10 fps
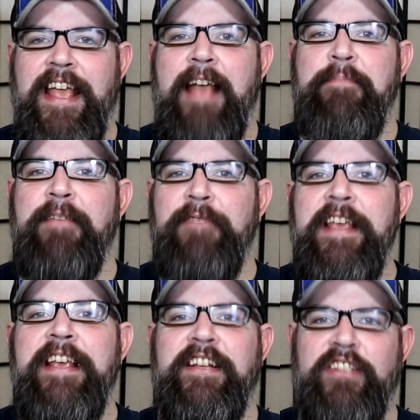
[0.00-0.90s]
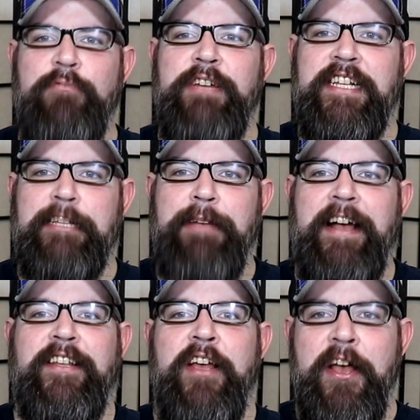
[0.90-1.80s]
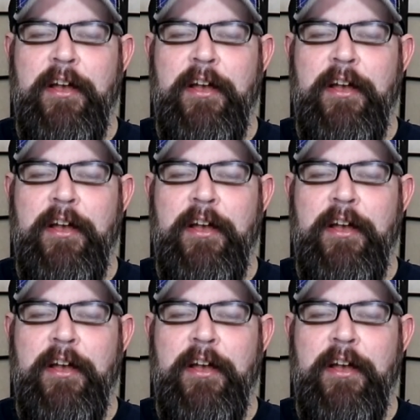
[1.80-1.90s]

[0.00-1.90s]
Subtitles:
ABV as you would expect.